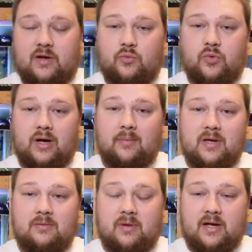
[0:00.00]
And what I
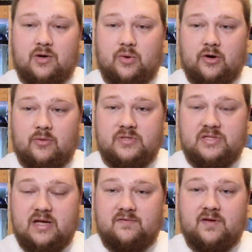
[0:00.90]
mean by aquarium
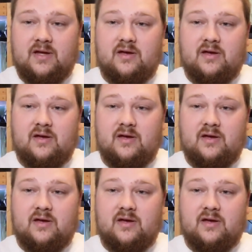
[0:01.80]
safe